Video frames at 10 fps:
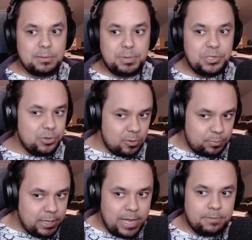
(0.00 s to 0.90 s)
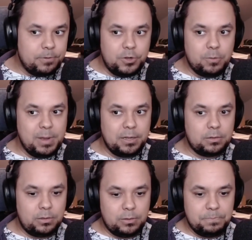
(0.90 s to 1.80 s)
But you don't plan for your
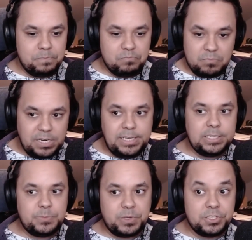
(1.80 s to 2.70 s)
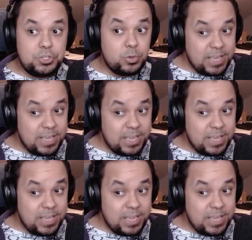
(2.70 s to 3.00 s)
medical needs because you